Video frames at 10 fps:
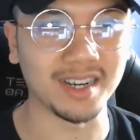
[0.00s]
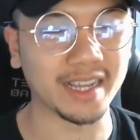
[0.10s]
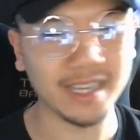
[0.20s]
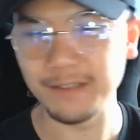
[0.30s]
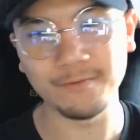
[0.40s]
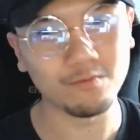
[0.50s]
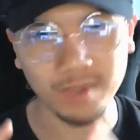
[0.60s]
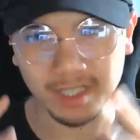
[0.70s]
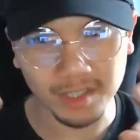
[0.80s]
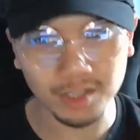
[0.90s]
Like if
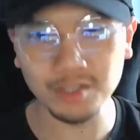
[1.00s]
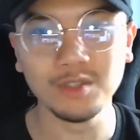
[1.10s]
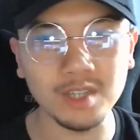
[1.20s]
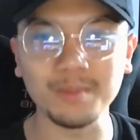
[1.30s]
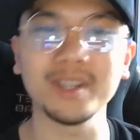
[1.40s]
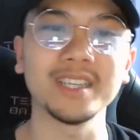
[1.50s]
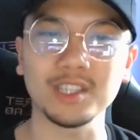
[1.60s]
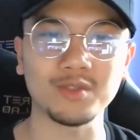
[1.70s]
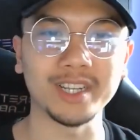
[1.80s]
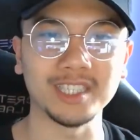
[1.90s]
there's two complete
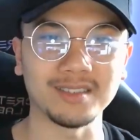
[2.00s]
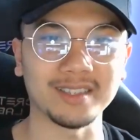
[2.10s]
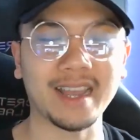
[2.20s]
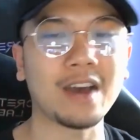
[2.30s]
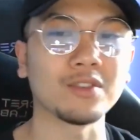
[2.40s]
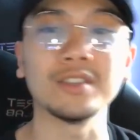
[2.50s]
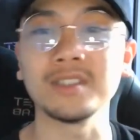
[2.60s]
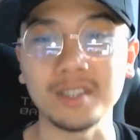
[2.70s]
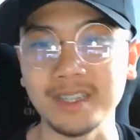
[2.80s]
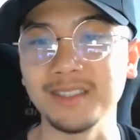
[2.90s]
strangers, like how do you
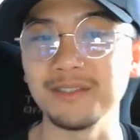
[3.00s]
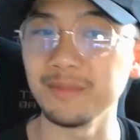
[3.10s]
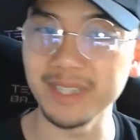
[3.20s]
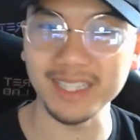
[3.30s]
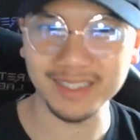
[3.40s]
turn that into a meeting?